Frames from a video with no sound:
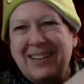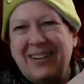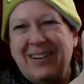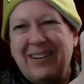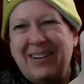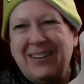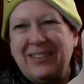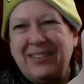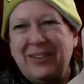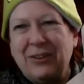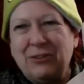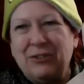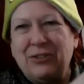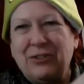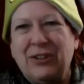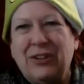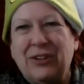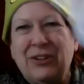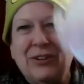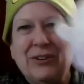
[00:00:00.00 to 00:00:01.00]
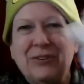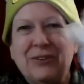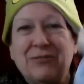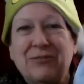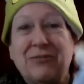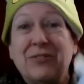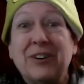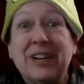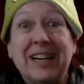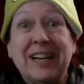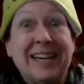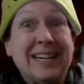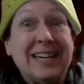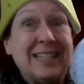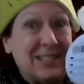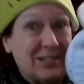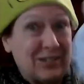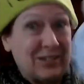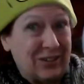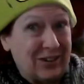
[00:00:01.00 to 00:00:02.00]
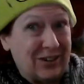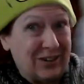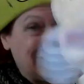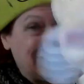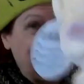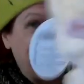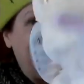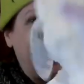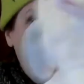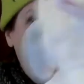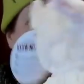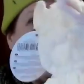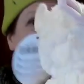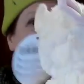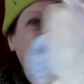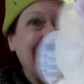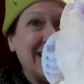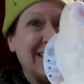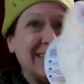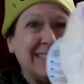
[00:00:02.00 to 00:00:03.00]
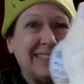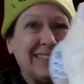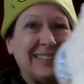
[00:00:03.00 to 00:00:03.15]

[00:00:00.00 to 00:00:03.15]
Aren't those cute for Easter? Yes.